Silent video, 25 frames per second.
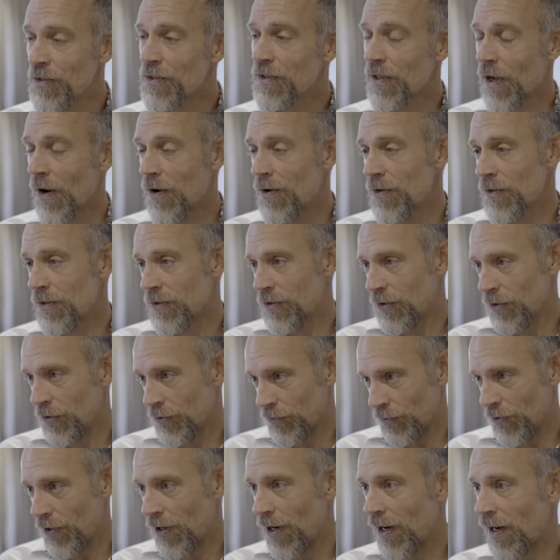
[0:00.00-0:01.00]
use those to
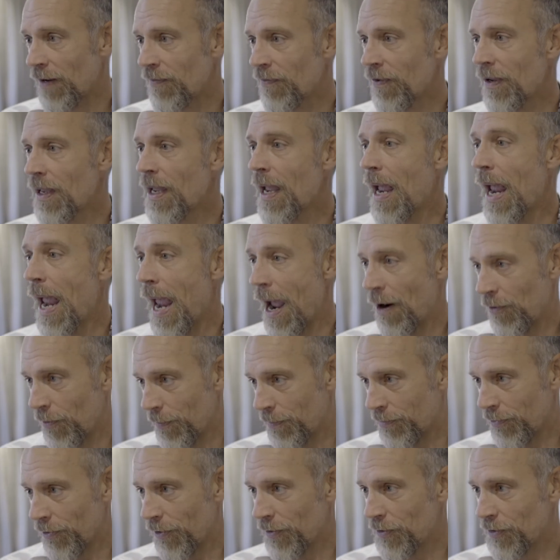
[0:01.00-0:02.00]
drive our
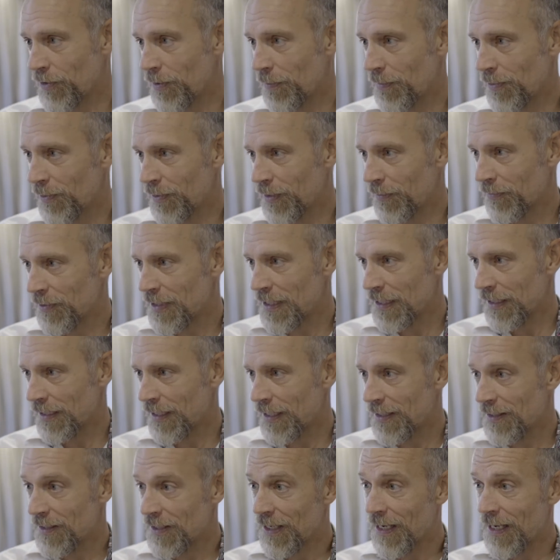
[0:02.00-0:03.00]
approach to building
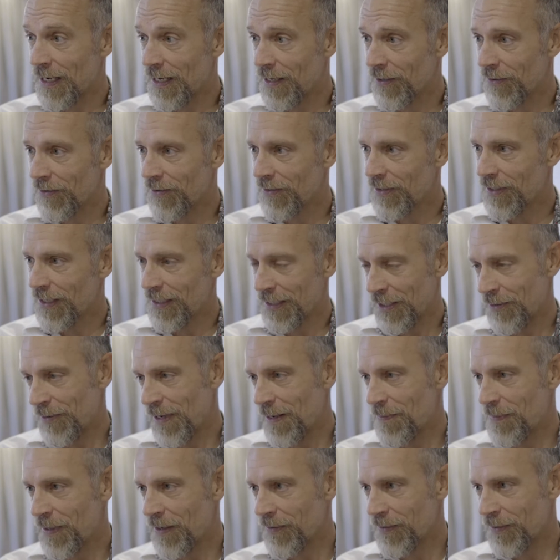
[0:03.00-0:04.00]
resilience here in the
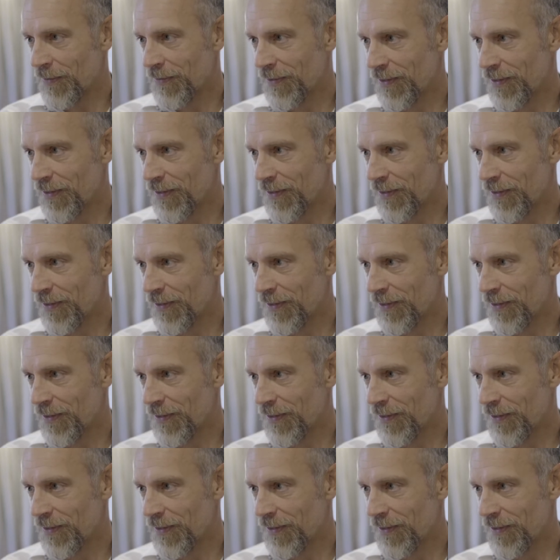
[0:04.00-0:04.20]
Great Barrier